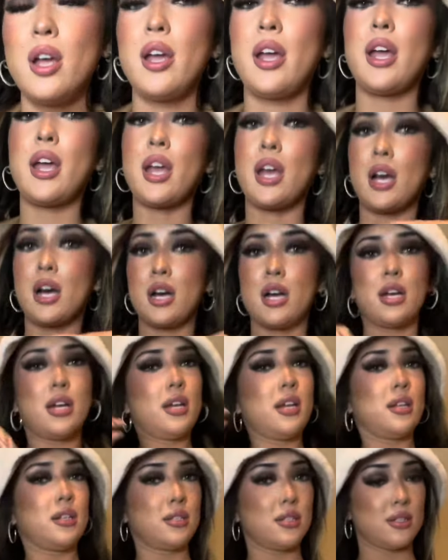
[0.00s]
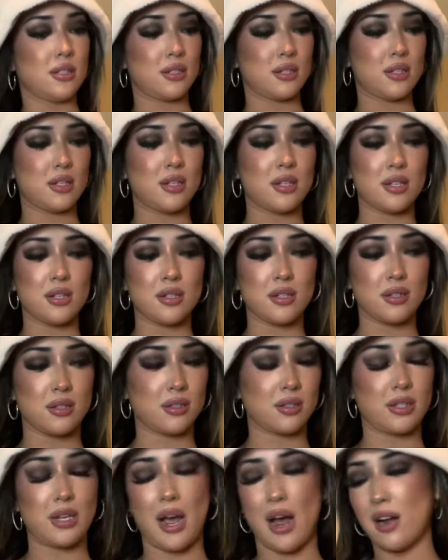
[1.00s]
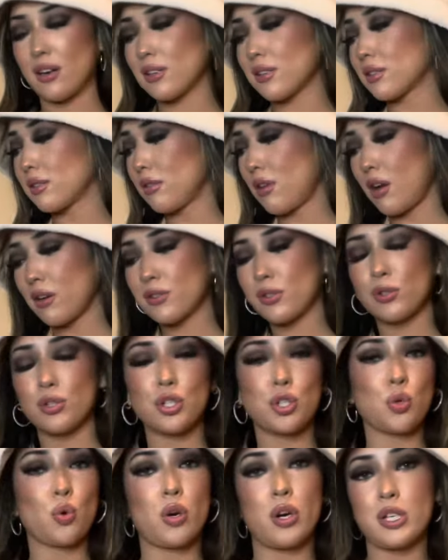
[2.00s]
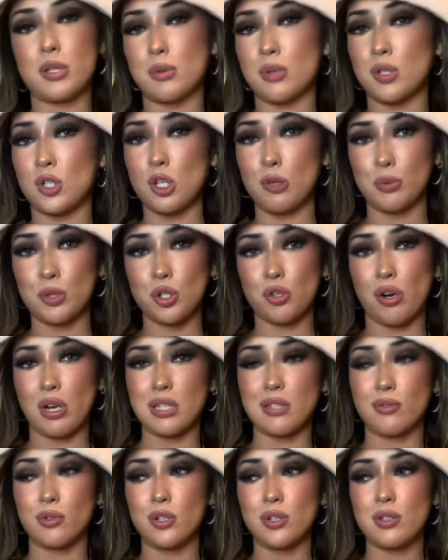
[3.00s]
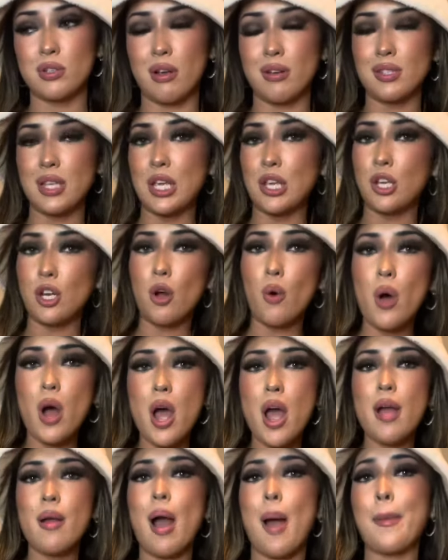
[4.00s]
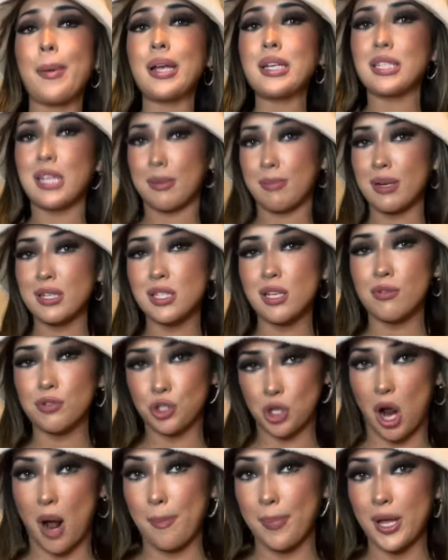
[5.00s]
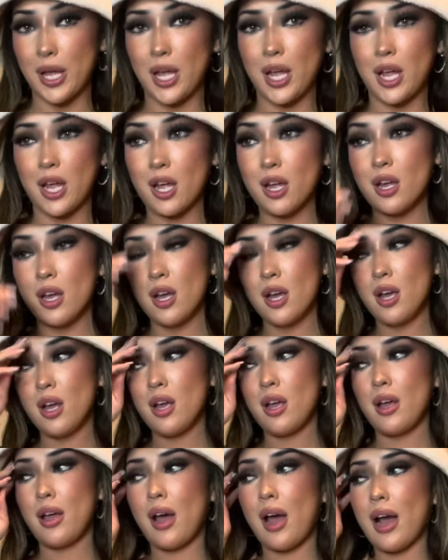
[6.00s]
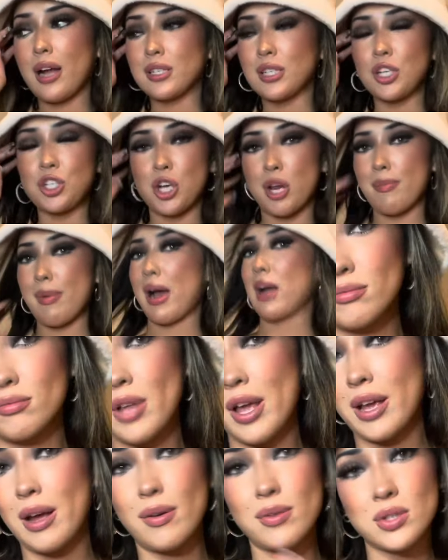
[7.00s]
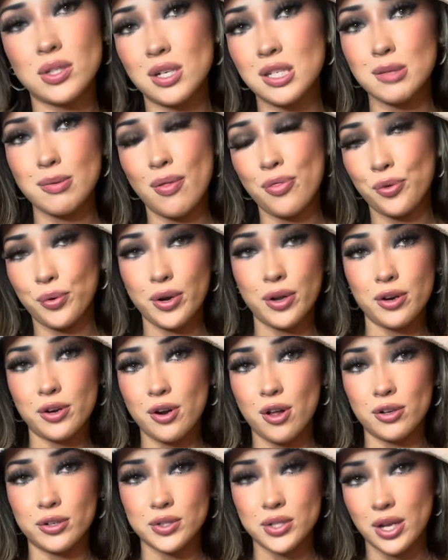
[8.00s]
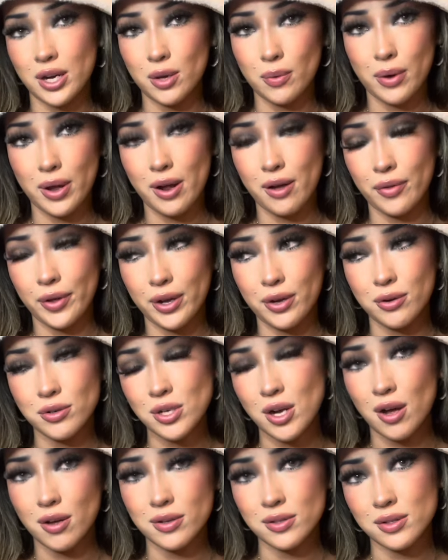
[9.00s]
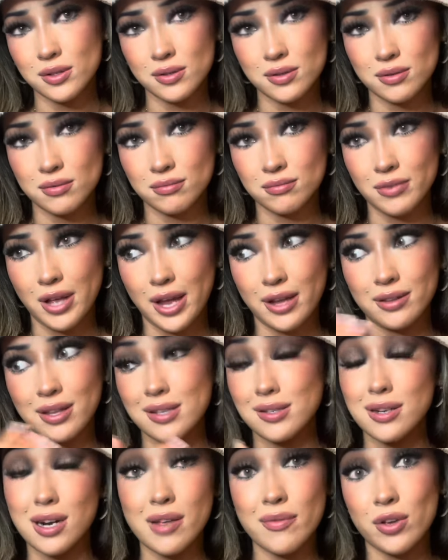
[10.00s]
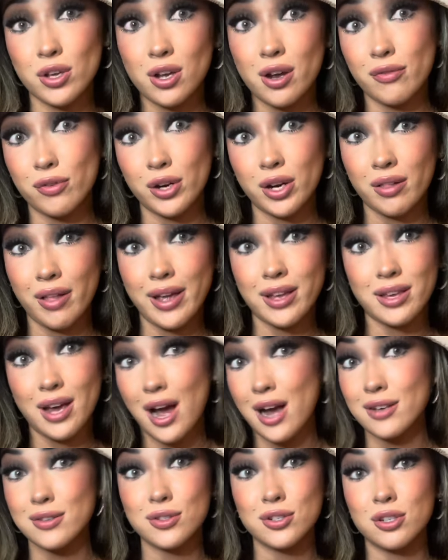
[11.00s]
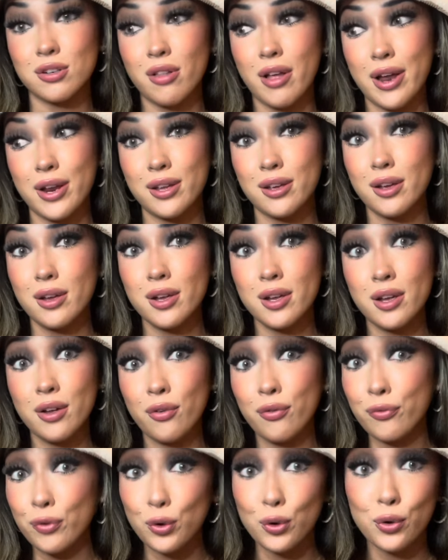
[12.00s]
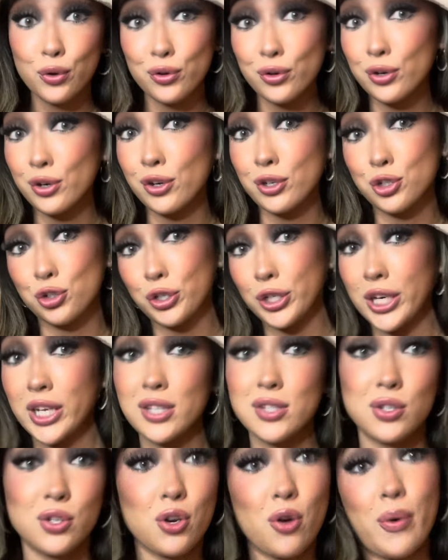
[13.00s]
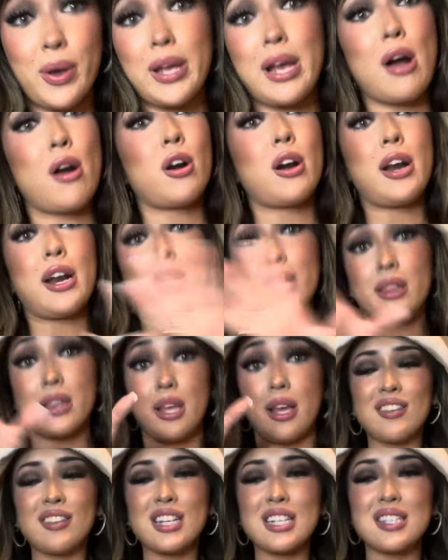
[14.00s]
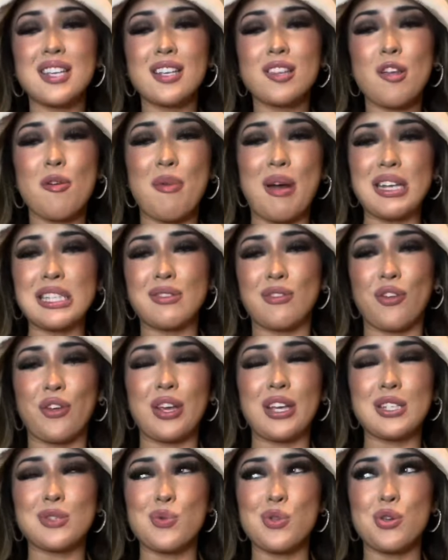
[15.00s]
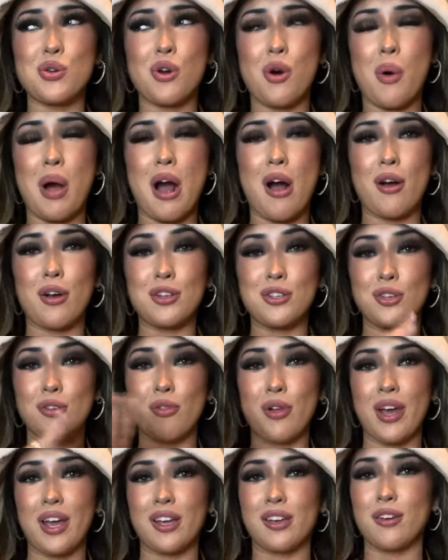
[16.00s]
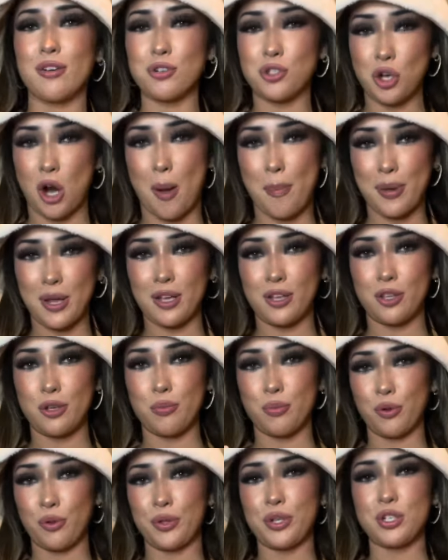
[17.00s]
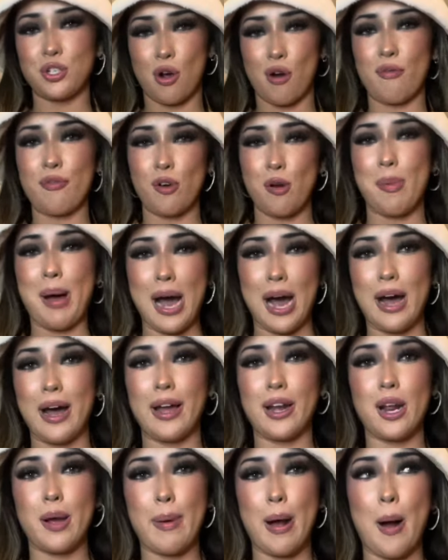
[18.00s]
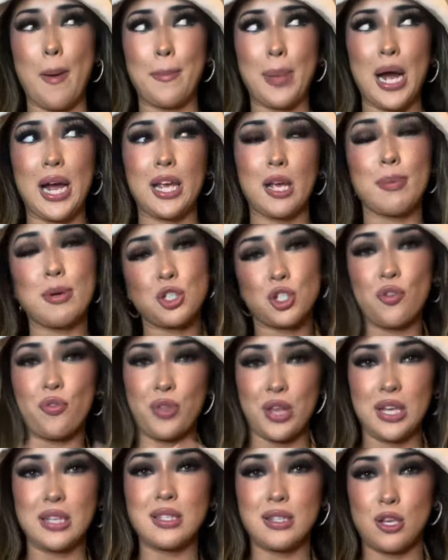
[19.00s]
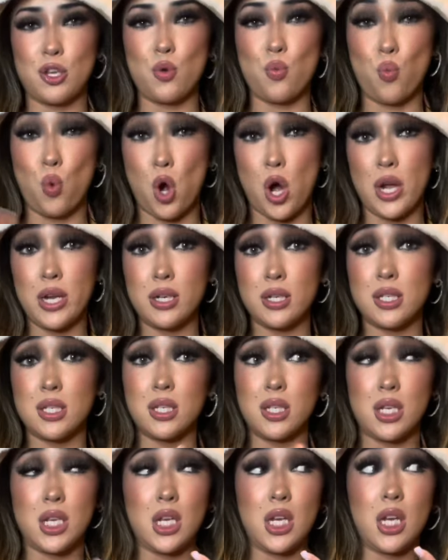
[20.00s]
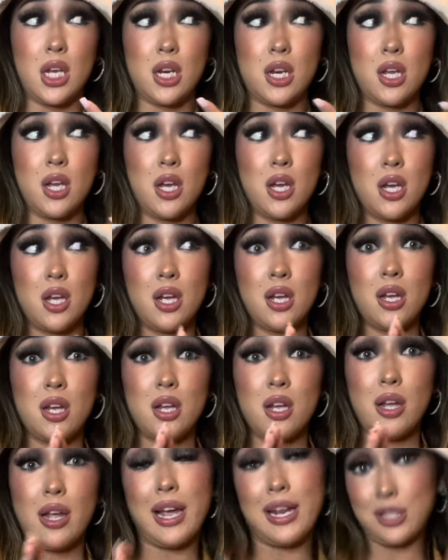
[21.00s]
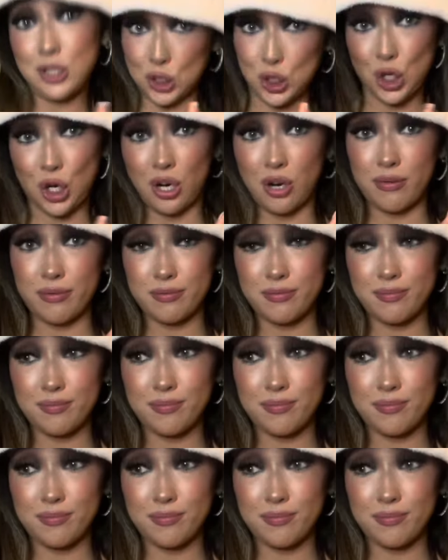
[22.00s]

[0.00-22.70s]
And yeah, just long story short, it's been super stressful. So I was like, you know what, I might take myself shopping at TJ Maxx. Like, I was gonna spend $300 anyway on like hotels, and like that's not even covering like gas or like food or drinks or going out or anything. That's like the best feeling, is when you go out and you like go shopping and you really don't feel bad about buying a bunch of things that you want, need, and deserve.